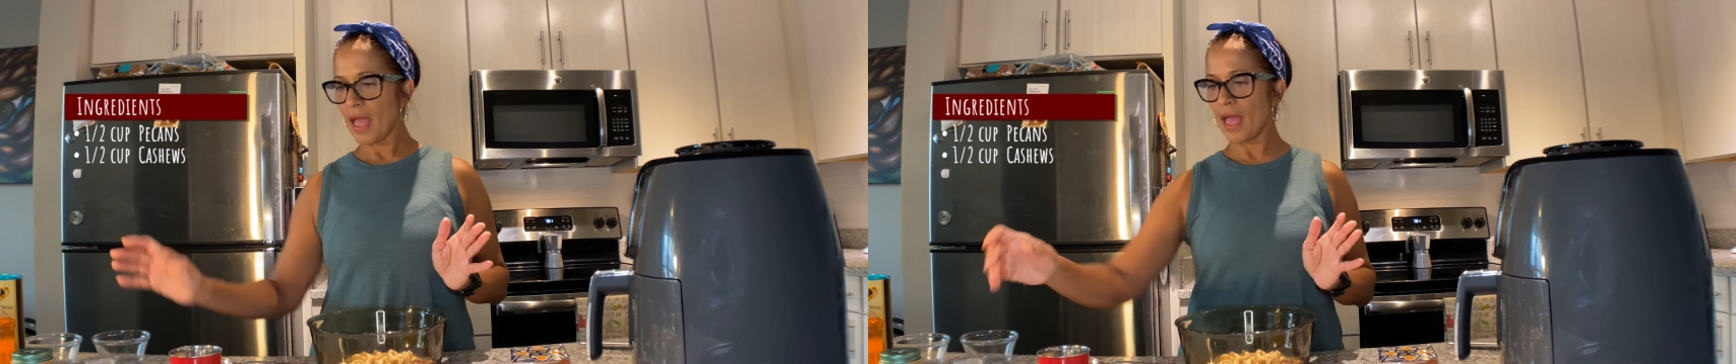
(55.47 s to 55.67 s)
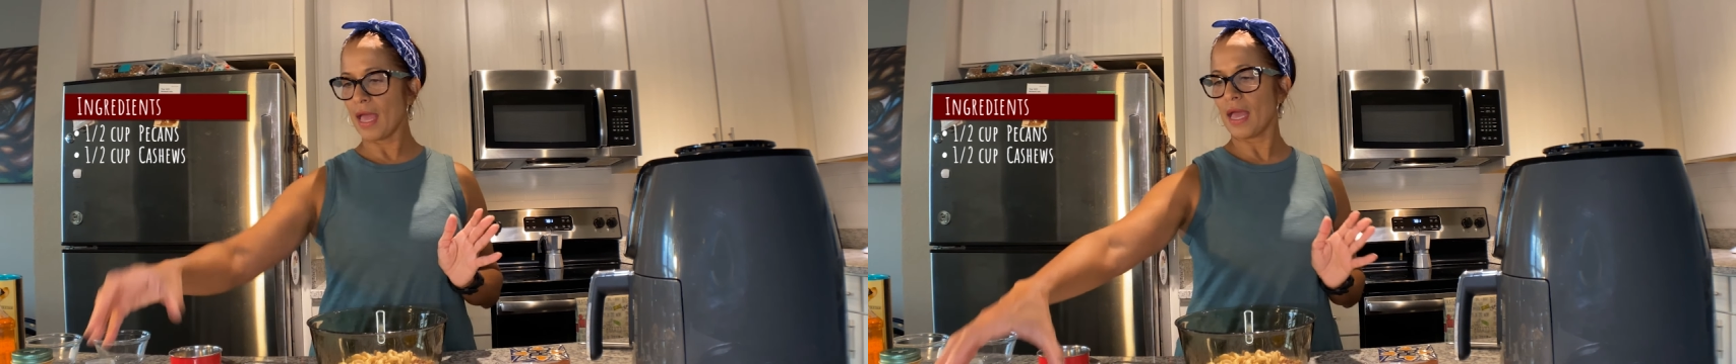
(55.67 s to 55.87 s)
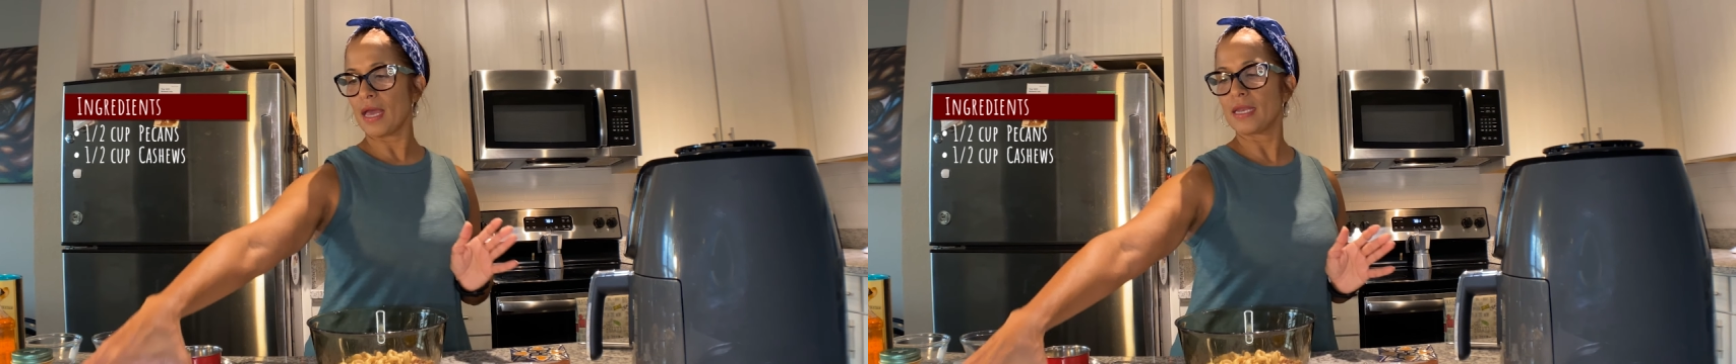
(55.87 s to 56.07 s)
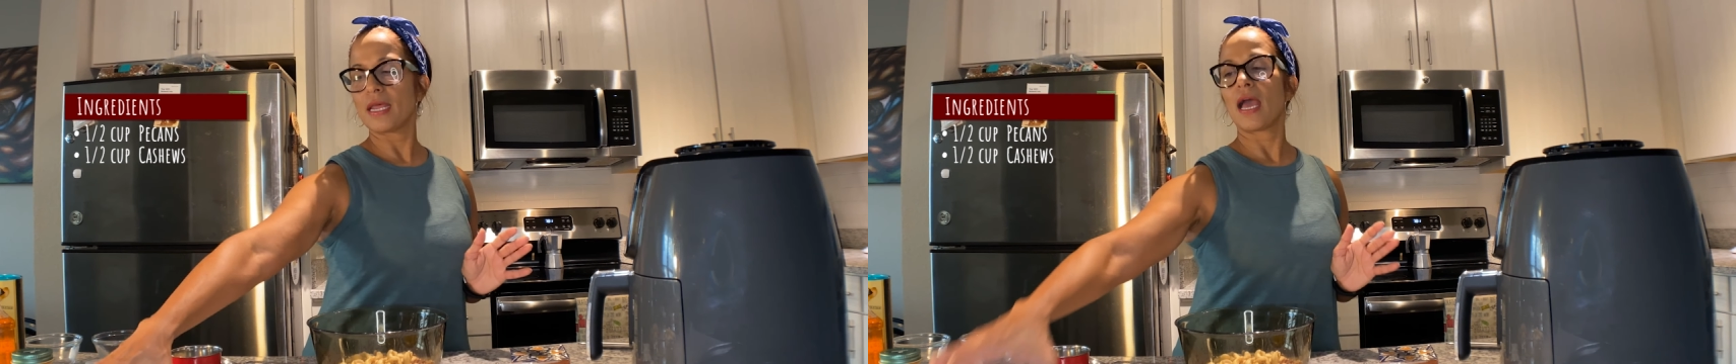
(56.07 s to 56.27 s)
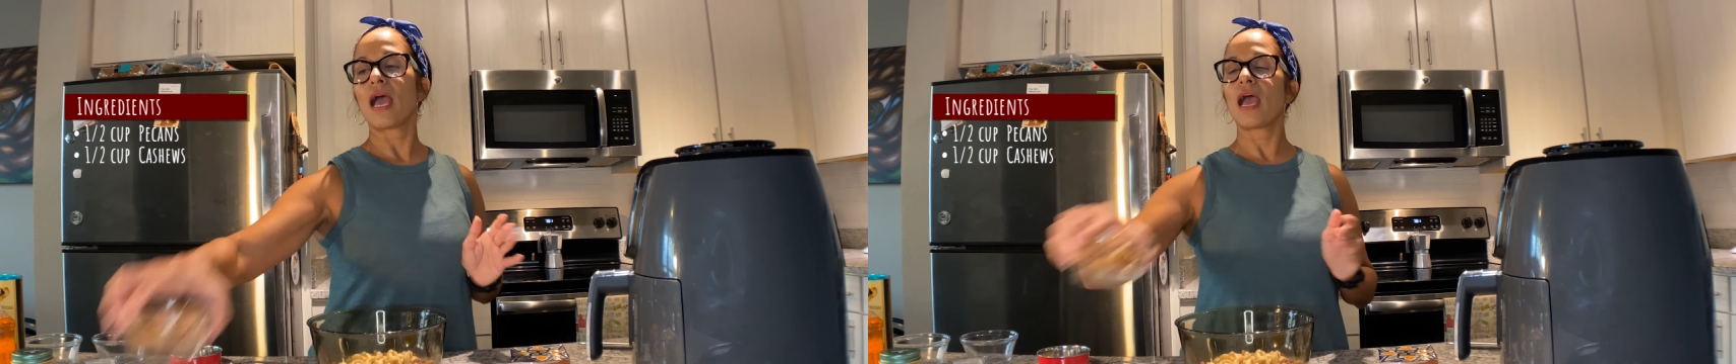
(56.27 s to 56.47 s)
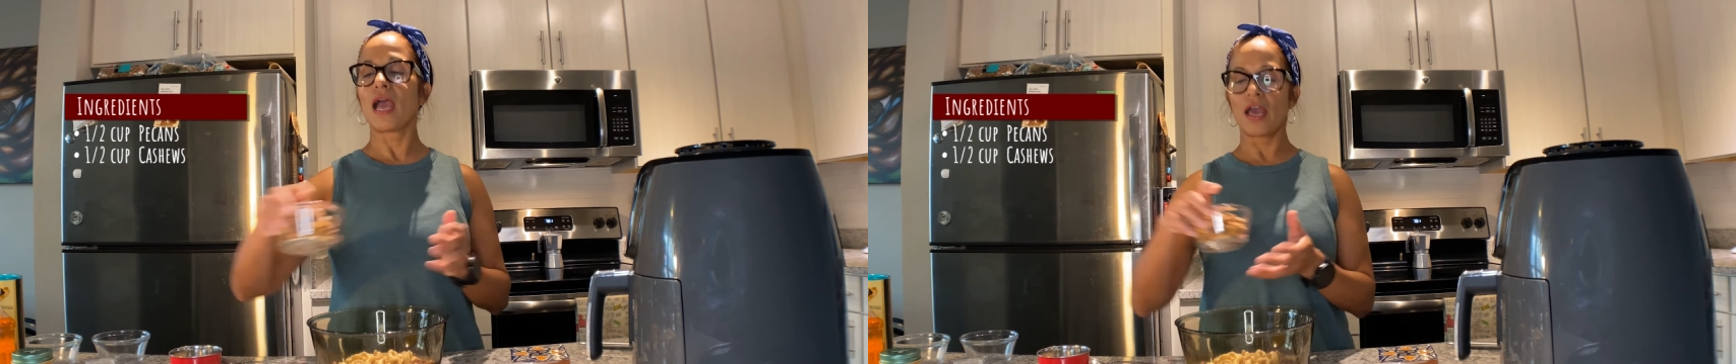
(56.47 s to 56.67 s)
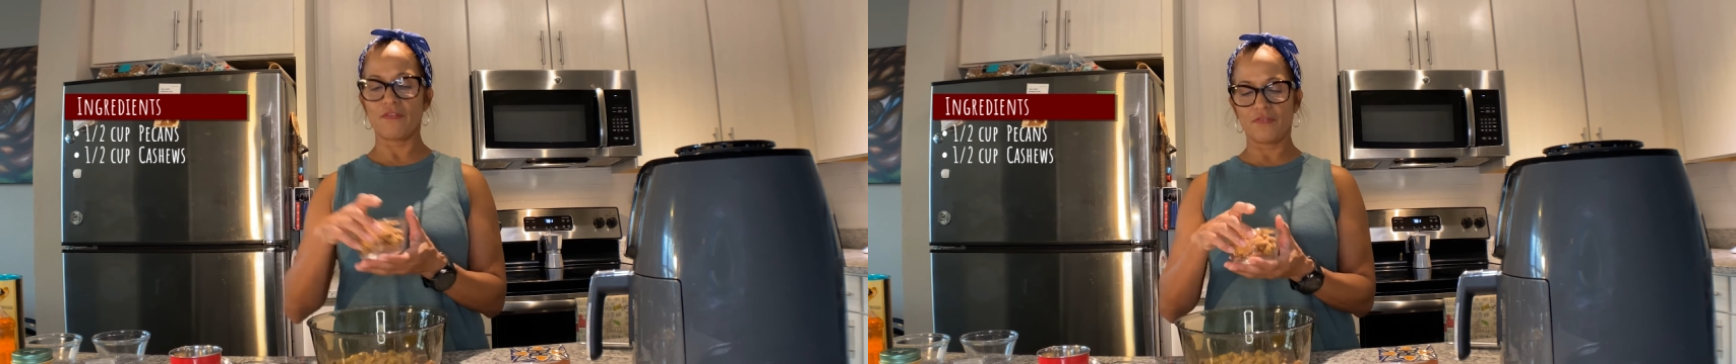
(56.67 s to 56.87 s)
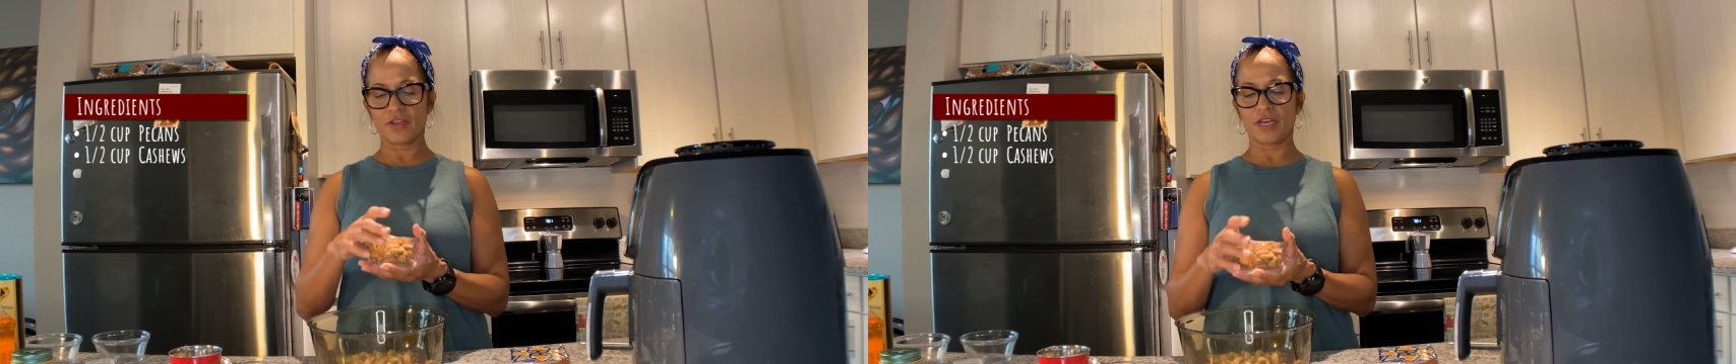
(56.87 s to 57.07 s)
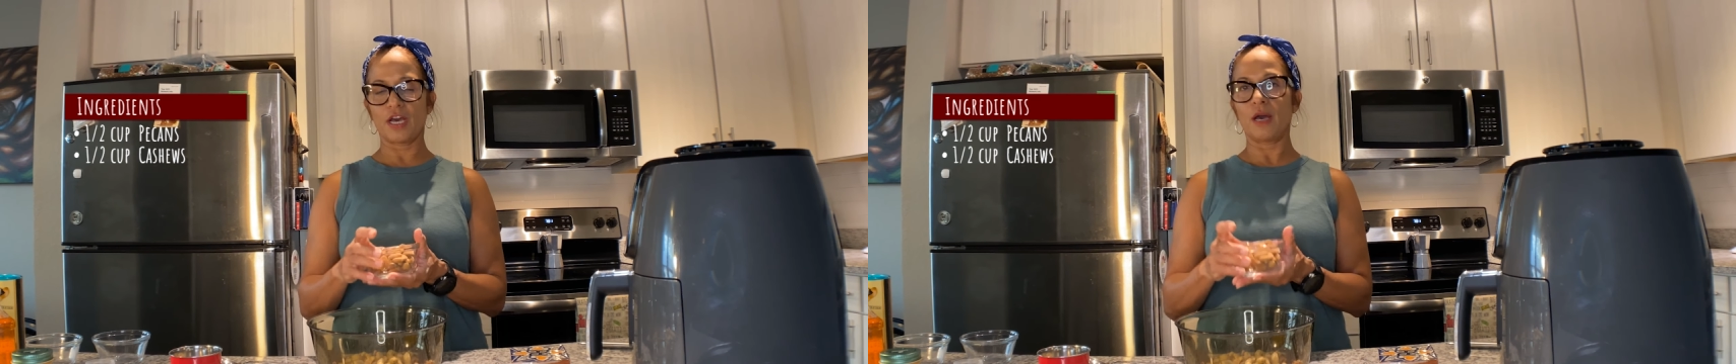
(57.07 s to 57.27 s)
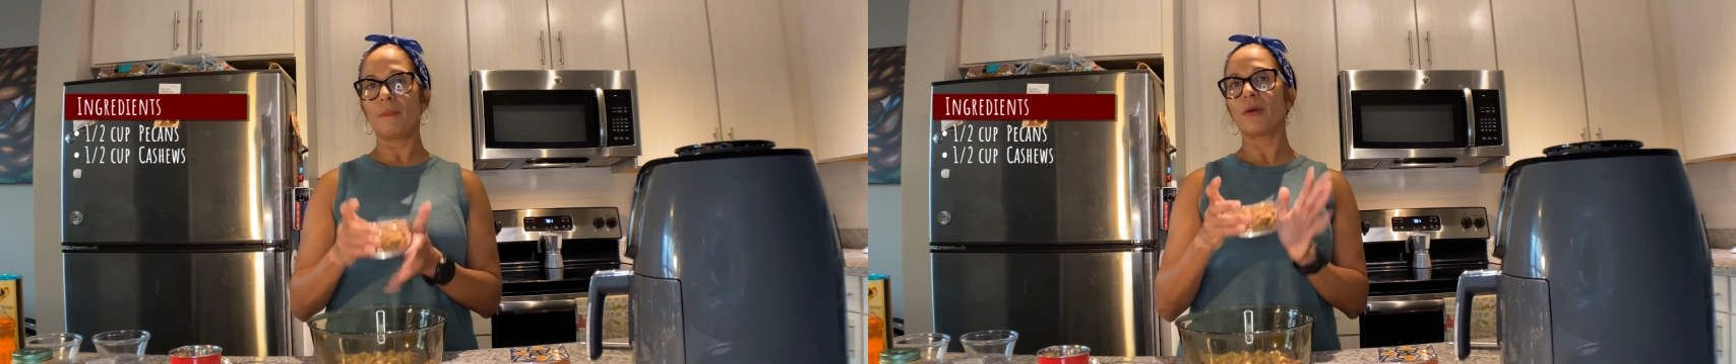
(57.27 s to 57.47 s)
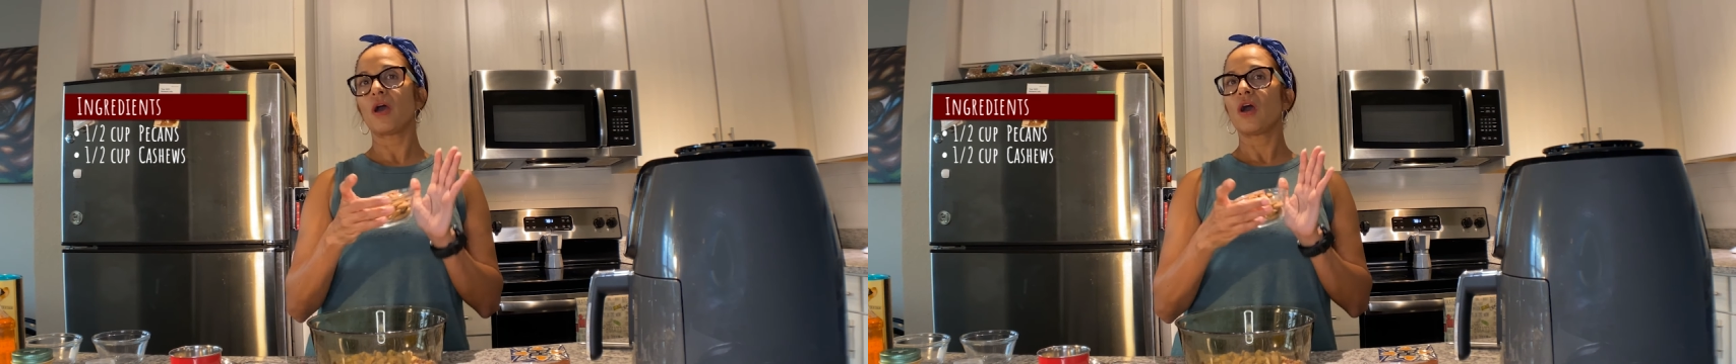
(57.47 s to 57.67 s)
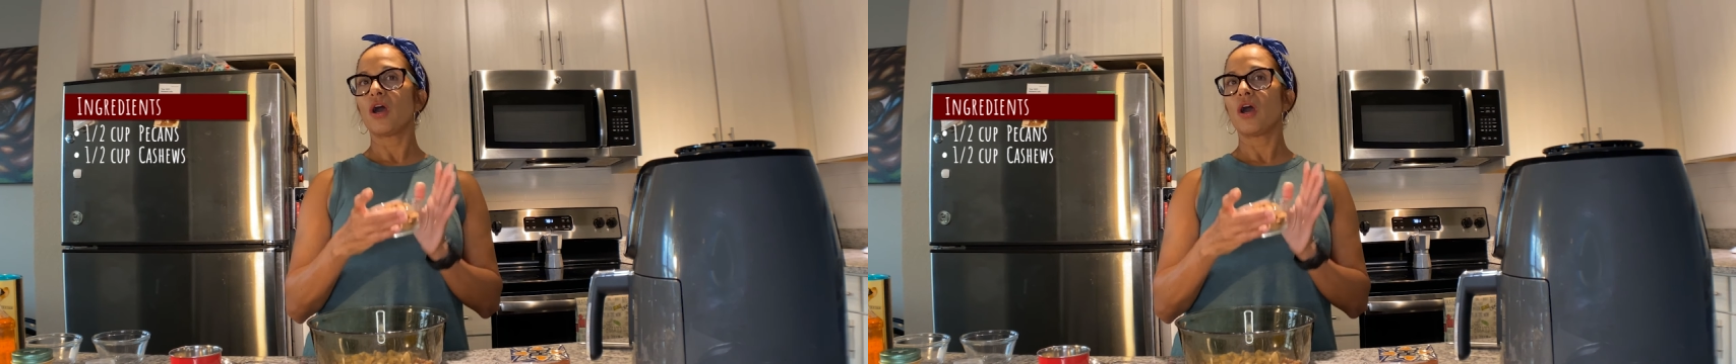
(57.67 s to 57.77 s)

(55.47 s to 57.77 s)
and half a cup